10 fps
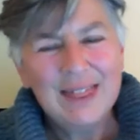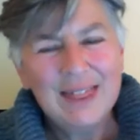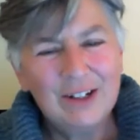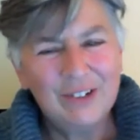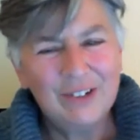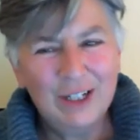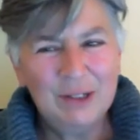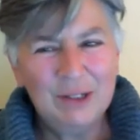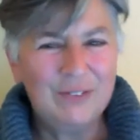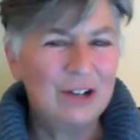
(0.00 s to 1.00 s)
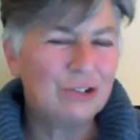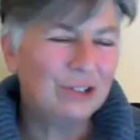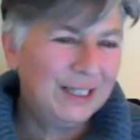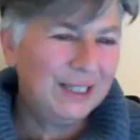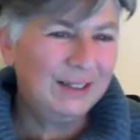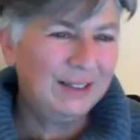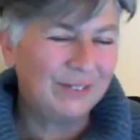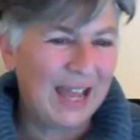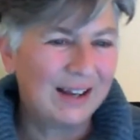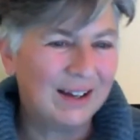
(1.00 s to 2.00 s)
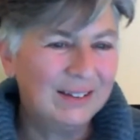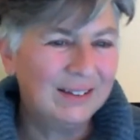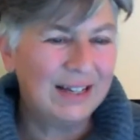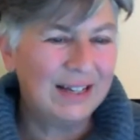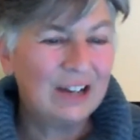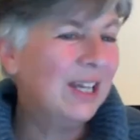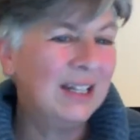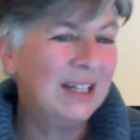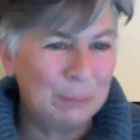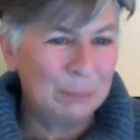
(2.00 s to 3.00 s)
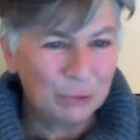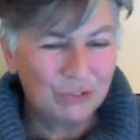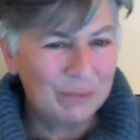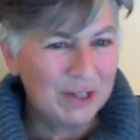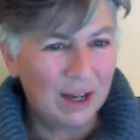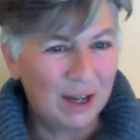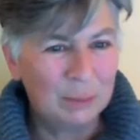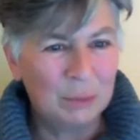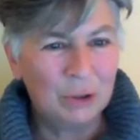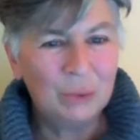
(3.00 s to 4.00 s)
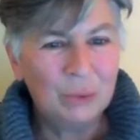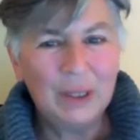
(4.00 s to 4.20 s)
The development of that training, of that guideline, actually had input from the IMO.